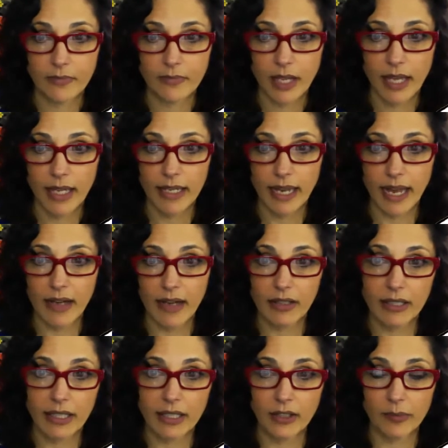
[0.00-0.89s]
how
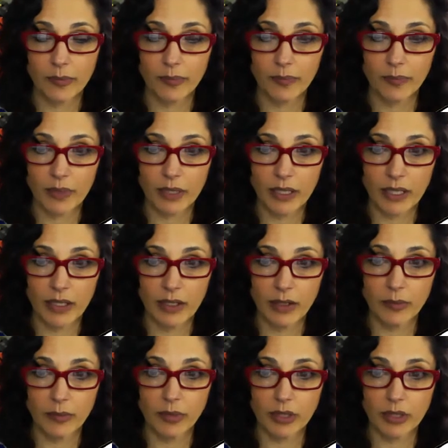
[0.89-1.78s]
to get your
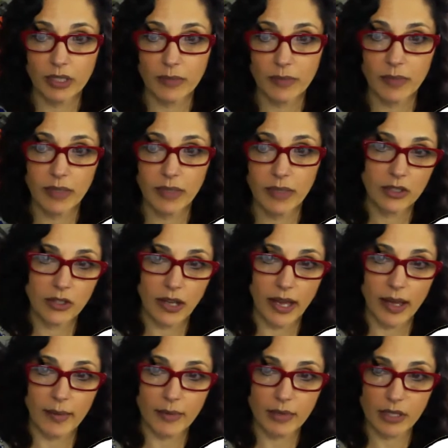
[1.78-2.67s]
Kindle book submitted
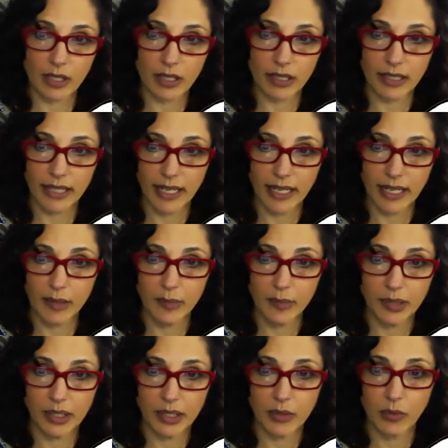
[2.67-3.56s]
to Amazon
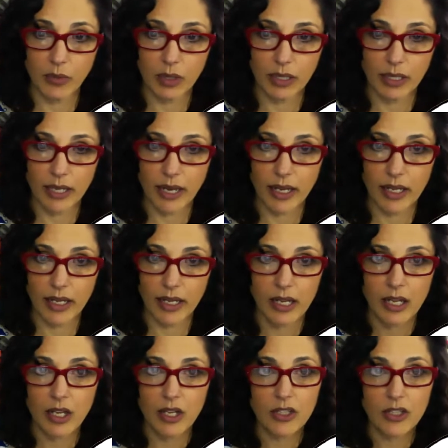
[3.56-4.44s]
KDP in 1 day.
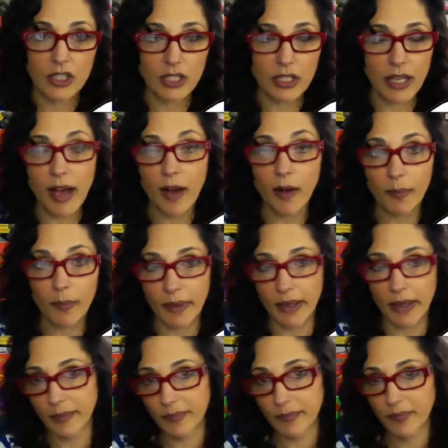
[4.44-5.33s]
She helped
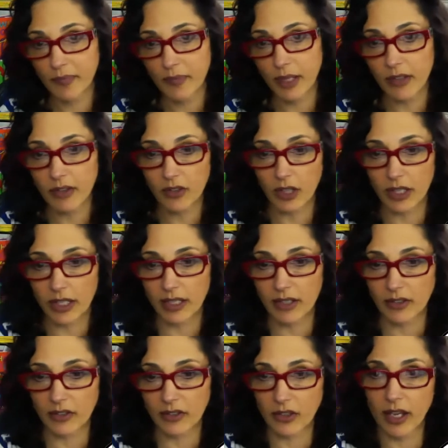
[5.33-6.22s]
me. That's all I
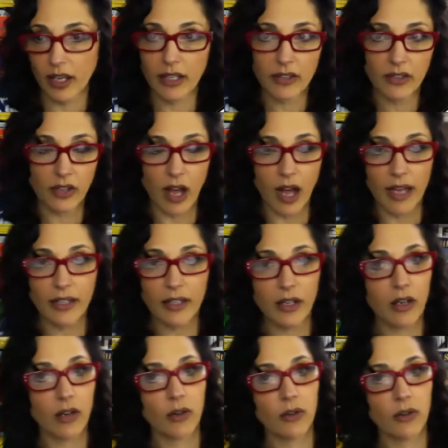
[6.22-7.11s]
can say. So I
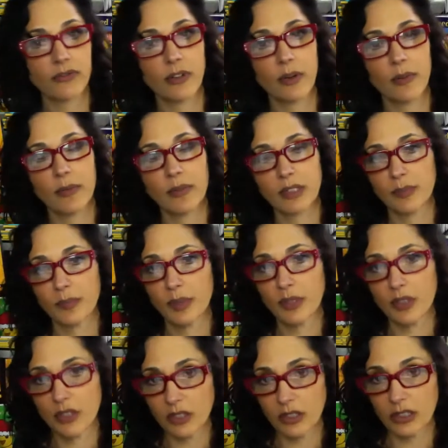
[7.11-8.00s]
know from
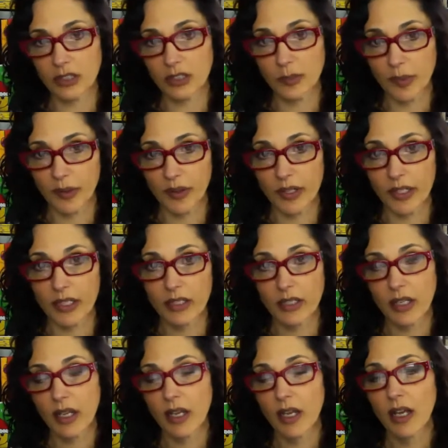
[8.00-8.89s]
personal
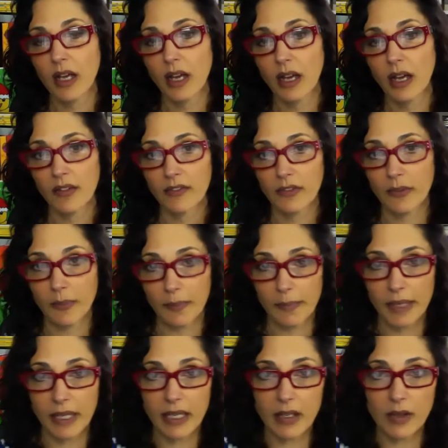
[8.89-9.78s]
experience, from
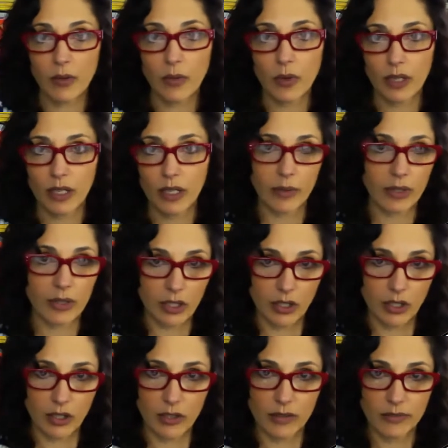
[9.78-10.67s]
me working with
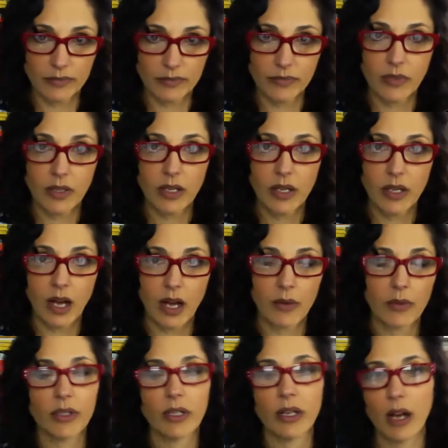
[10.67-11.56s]
her, I
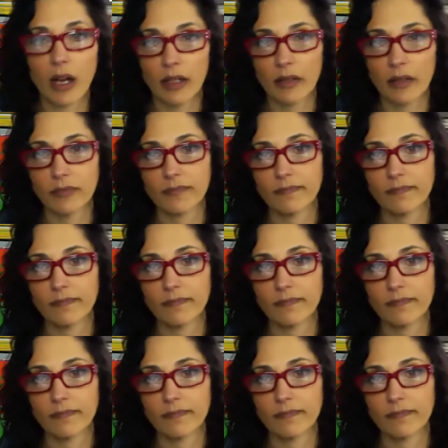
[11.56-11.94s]
would not